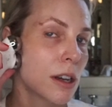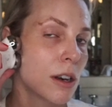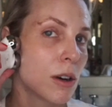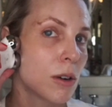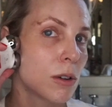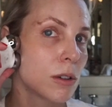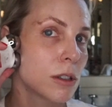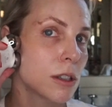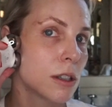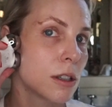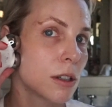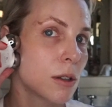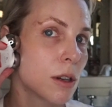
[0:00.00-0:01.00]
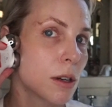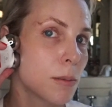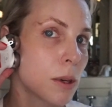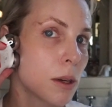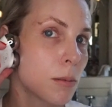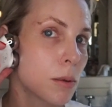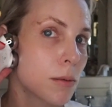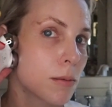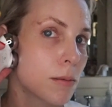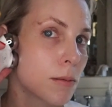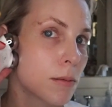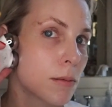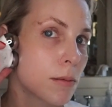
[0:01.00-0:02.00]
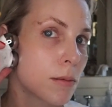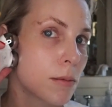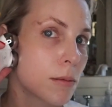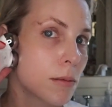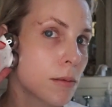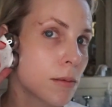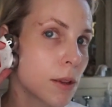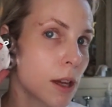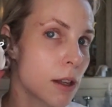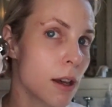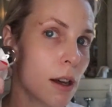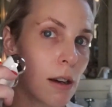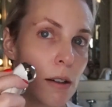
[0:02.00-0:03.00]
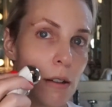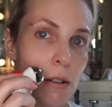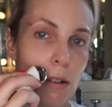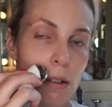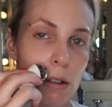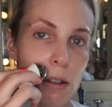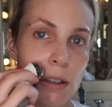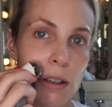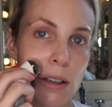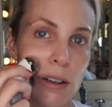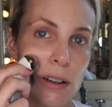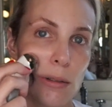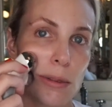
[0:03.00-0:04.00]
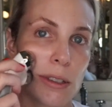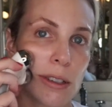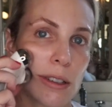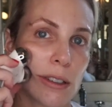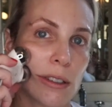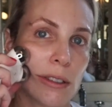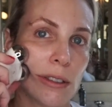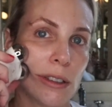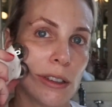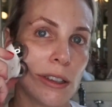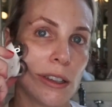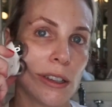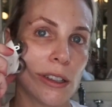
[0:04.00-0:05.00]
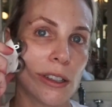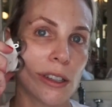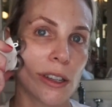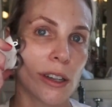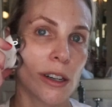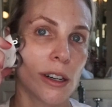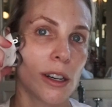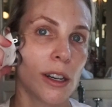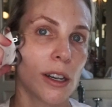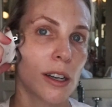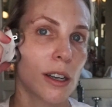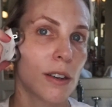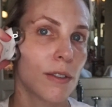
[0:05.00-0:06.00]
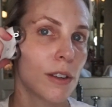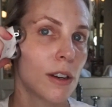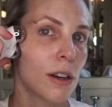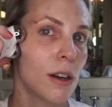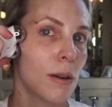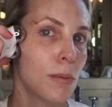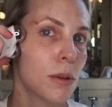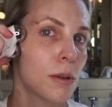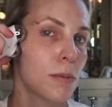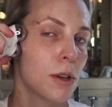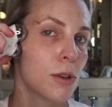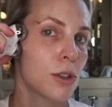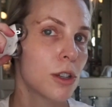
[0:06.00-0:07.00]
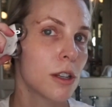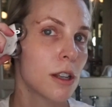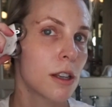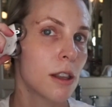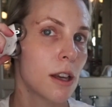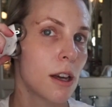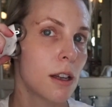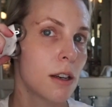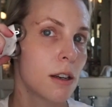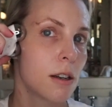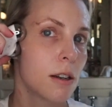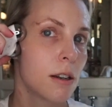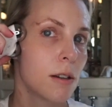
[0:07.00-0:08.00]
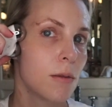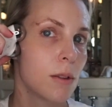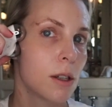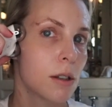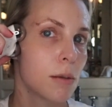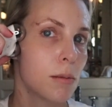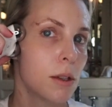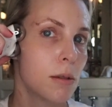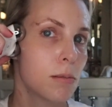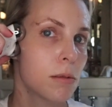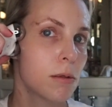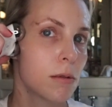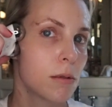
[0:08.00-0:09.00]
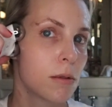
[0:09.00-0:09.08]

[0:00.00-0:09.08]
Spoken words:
and hold until you hear a beep, like that. And you're supposed to kind of do each area kind of in an upward motion like that, and wait till it beeps,